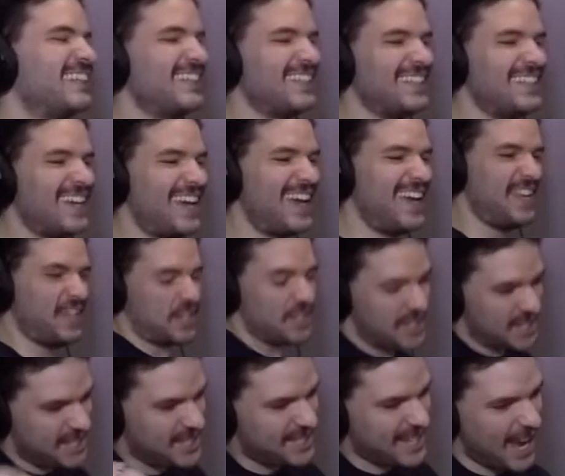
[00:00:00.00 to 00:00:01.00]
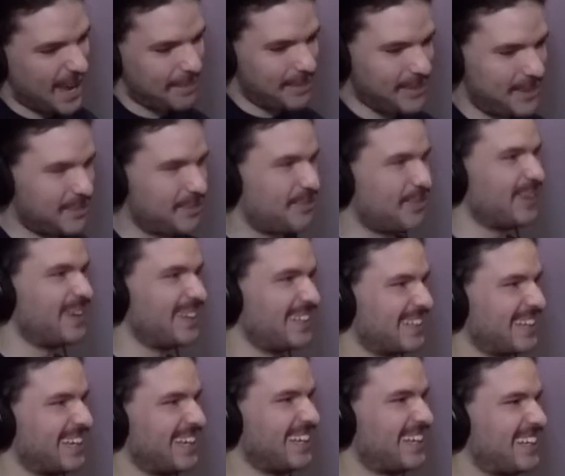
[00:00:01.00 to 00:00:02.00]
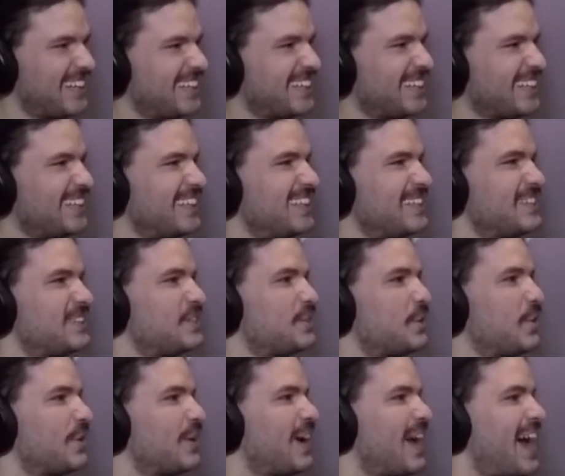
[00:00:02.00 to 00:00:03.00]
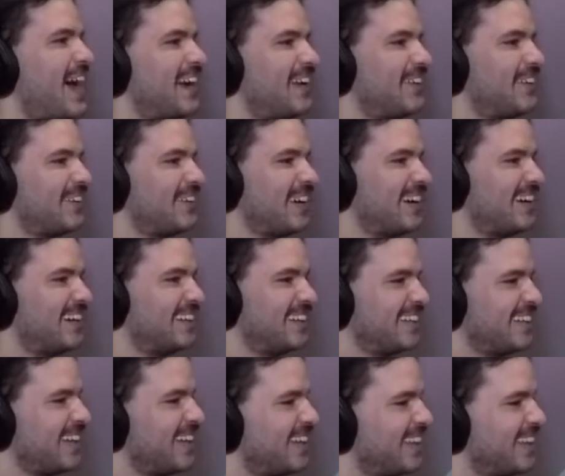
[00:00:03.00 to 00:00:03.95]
Yeah, you just stamping your foot, like throw your hat on the ground. Yeah.